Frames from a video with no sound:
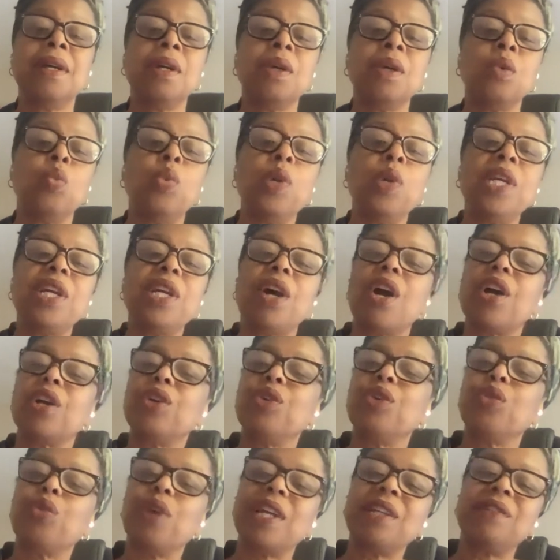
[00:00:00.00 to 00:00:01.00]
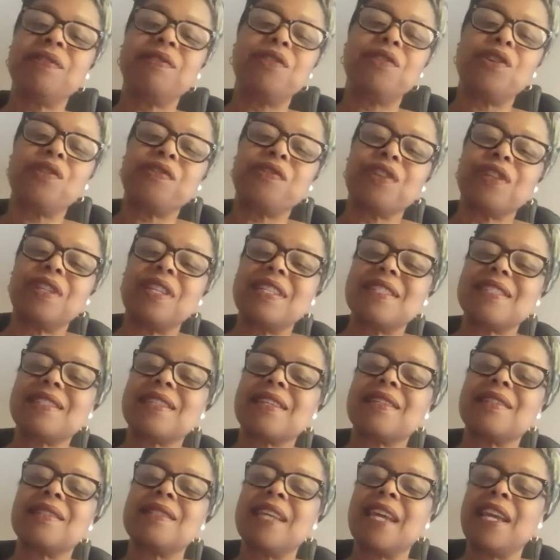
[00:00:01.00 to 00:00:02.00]
We are grateful for this
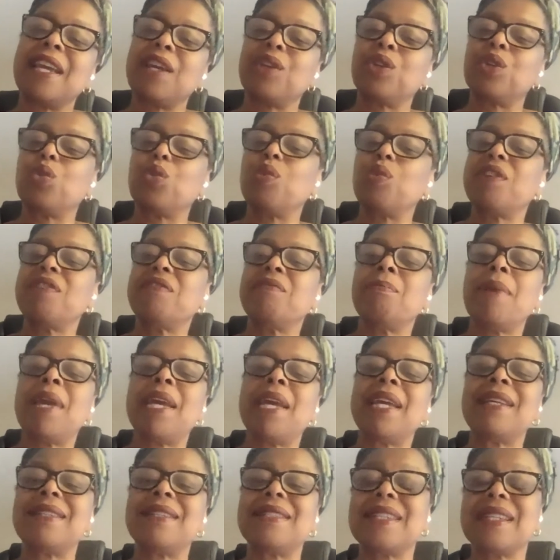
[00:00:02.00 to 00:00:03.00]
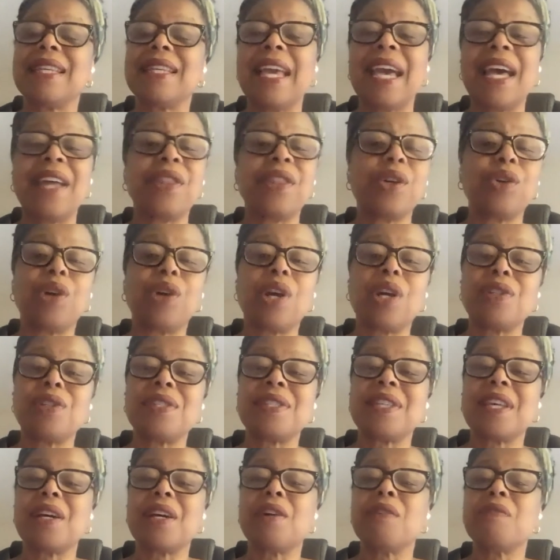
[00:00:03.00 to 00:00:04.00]
container we've made to gather
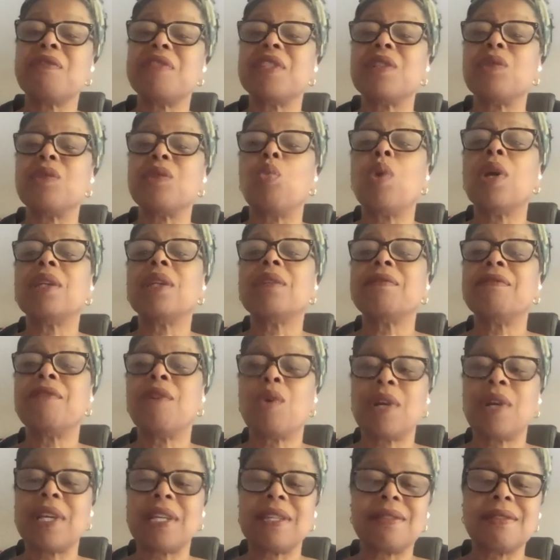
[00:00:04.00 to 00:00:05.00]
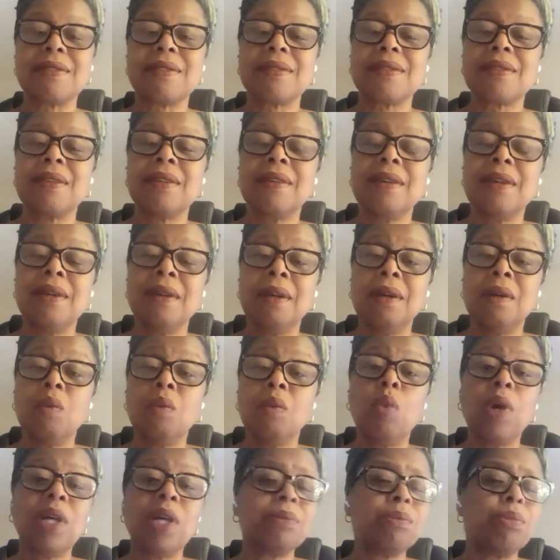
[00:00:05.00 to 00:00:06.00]
ourselves in one voice,
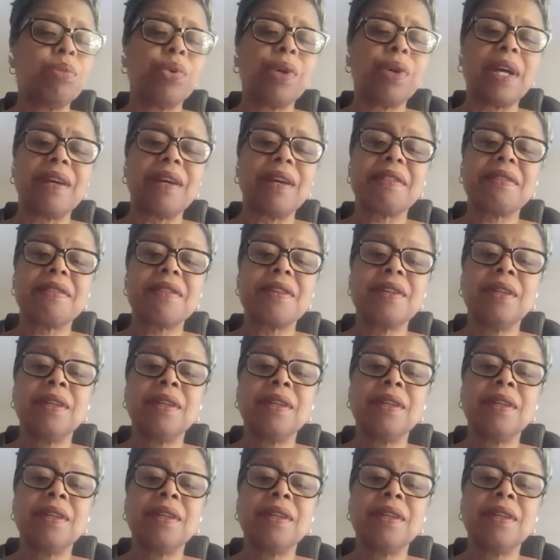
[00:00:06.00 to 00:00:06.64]
one breath,